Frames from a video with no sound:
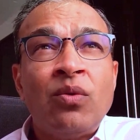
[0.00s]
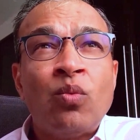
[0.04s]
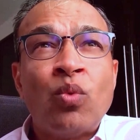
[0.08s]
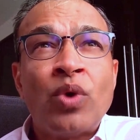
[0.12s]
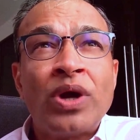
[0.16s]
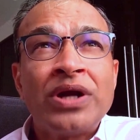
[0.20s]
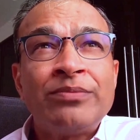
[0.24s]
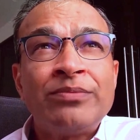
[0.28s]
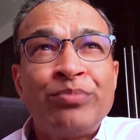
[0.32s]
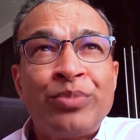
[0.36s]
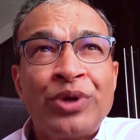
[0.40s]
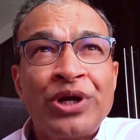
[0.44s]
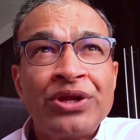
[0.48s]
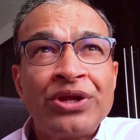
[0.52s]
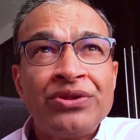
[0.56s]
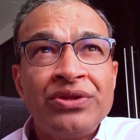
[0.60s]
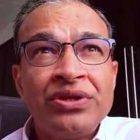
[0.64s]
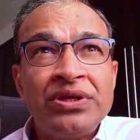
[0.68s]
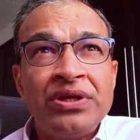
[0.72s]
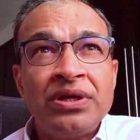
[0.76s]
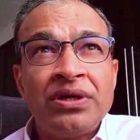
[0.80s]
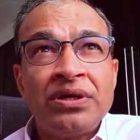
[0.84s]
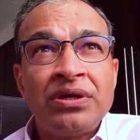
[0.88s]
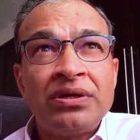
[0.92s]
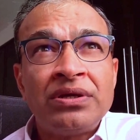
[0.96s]
what part of
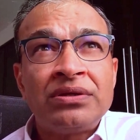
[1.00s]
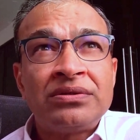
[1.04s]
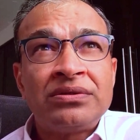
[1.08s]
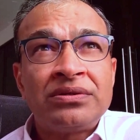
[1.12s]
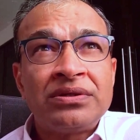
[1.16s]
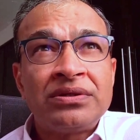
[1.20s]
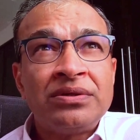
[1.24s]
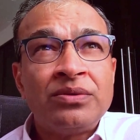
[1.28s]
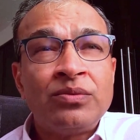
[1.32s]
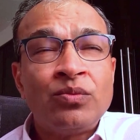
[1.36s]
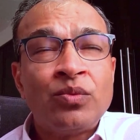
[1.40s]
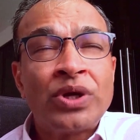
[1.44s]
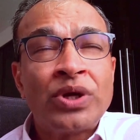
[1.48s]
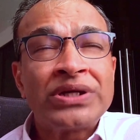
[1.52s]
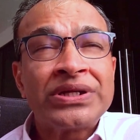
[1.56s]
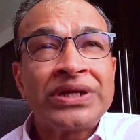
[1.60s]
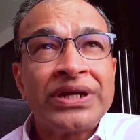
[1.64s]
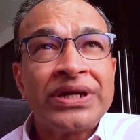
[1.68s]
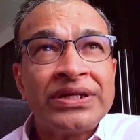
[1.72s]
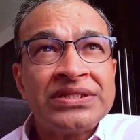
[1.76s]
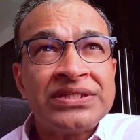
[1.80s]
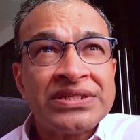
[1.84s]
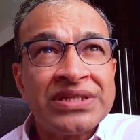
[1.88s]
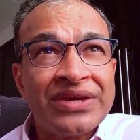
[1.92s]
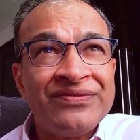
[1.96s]
the year, what
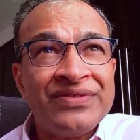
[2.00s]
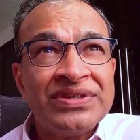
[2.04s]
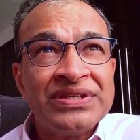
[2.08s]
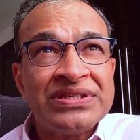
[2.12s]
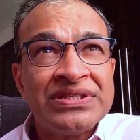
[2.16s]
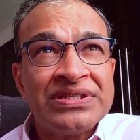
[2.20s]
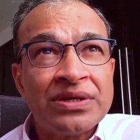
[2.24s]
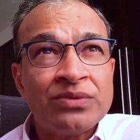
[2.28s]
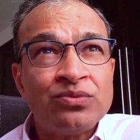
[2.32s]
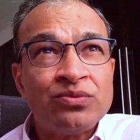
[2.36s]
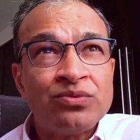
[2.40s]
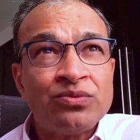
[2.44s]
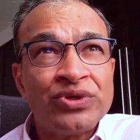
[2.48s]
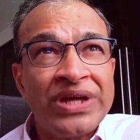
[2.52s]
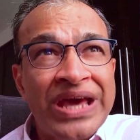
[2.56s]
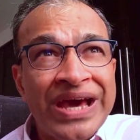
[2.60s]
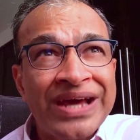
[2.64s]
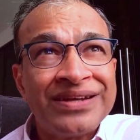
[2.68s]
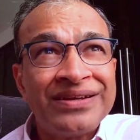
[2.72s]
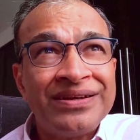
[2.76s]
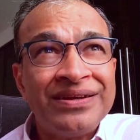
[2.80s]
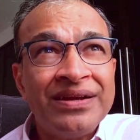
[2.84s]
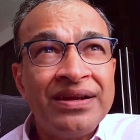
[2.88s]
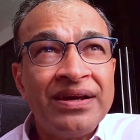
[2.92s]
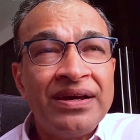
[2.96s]
kind of savings they would
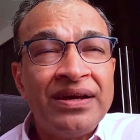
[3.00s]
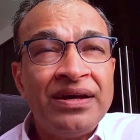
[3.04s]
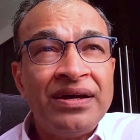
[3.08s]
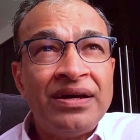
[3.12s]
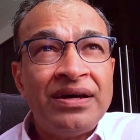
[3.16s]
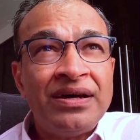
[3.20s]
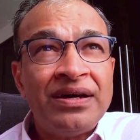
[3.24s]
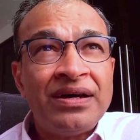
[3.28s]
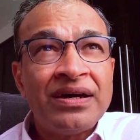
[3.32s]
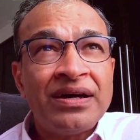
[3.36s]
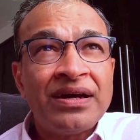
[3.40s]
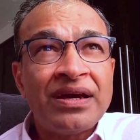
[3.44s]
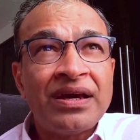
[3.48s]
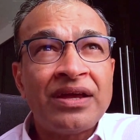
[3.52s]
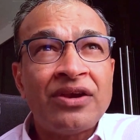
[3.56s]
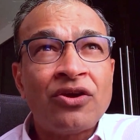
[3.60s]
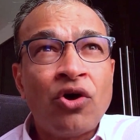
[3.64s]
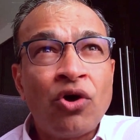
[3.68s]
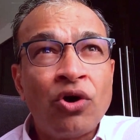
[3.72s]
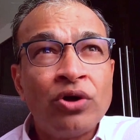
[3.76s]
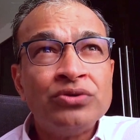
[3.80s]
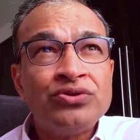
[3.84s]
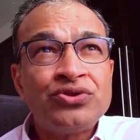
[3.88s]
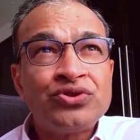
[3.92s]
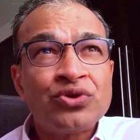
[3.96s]
get, and
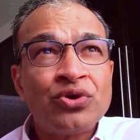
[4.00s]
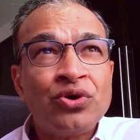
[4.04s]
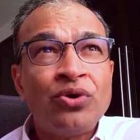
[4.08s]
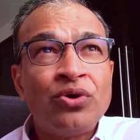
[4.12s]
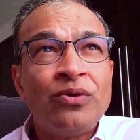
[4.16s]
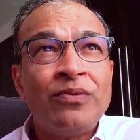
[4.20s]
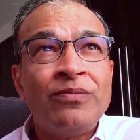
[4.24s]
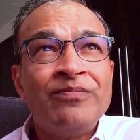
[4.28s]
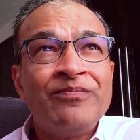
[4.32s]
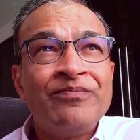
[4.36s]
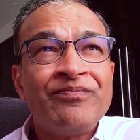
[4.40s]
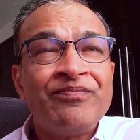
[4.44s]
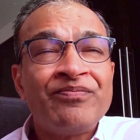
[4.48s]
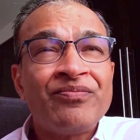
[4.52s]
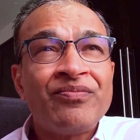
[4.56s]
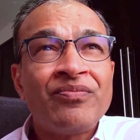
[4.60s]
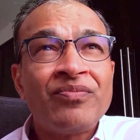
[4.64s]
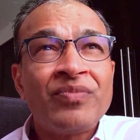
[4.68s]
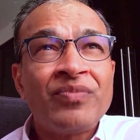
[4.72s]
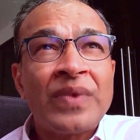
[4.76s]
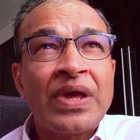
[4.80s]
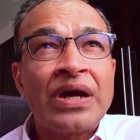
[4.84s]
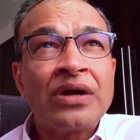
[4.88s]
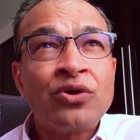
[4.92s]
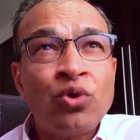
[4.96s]
also
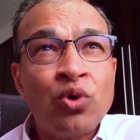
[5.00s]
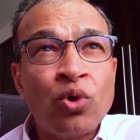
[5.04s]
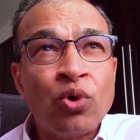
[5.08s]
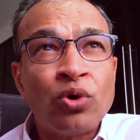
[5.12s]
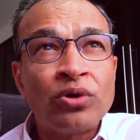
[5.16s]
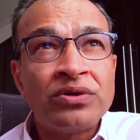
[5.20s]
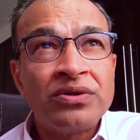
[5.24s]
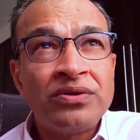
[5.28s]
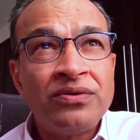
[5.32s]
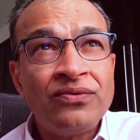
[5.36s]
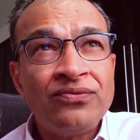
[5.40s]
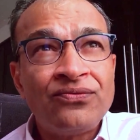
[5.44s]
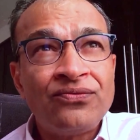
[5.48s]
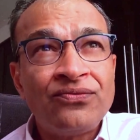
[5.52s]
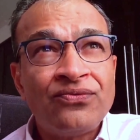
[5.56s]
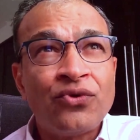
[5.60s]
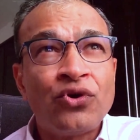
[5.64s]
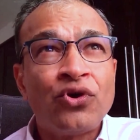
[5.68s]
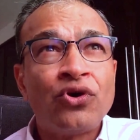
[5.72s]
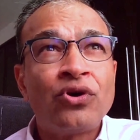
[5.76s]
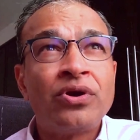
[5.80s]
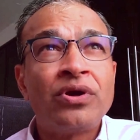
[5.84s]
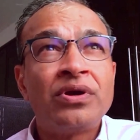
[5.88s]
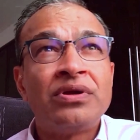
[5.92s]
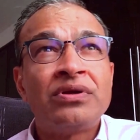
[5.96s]
a quote
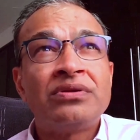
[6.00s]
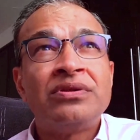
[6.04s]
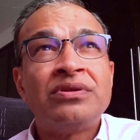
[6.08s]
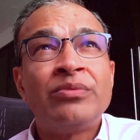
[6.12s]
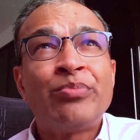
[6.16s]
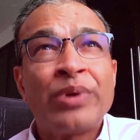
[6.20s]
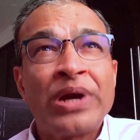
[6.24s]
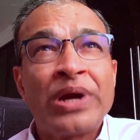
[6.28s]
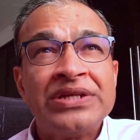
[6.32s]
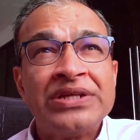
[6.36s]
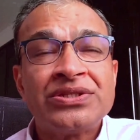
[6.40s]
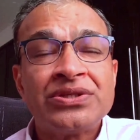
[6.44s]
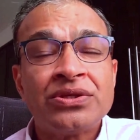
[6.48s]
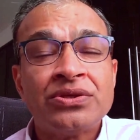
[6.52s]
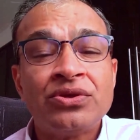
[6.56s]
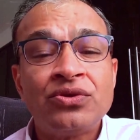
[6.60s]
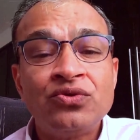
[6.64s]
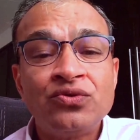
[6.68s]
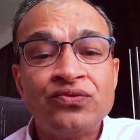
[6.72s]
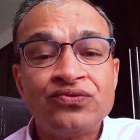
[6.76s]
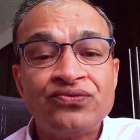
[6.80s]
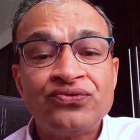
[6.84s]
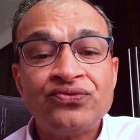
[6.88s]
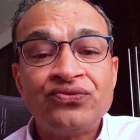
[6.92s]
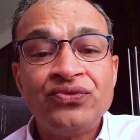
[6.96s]
for the price of the
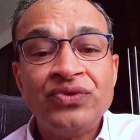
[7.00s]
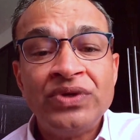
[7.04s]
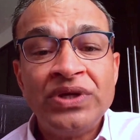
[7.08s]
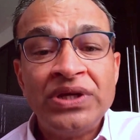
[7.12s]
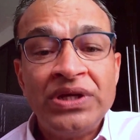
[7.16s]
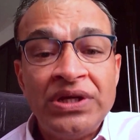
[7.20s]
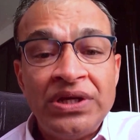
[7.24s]
roof.